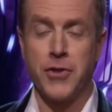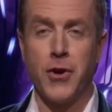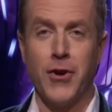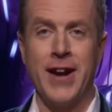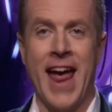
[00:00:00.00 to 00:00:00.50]

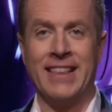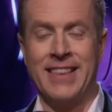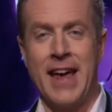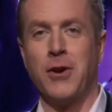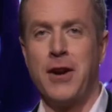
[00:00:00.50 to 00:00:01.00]
they do
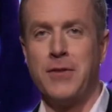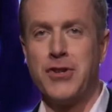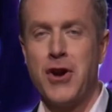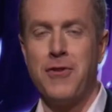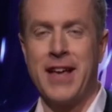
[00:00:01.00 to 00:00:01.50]
present a lot
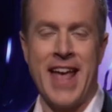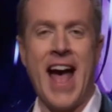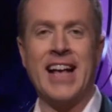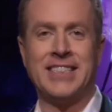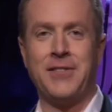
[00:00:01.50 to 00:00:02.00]
of these
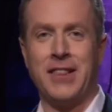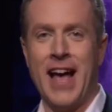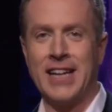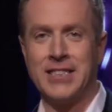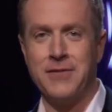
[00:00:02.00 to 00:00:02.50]
awards
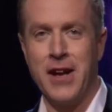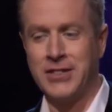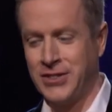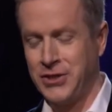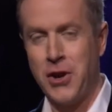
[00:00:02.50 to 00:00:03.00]
off
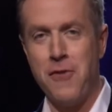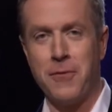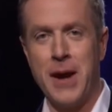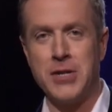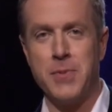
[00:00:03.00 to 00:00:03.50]
of
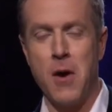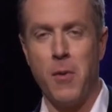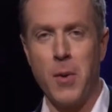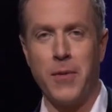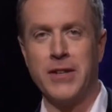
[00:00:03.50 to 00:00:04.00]
screen, right? You
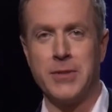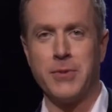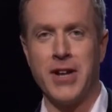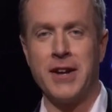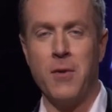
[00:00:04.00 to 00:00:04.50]
don't actually see the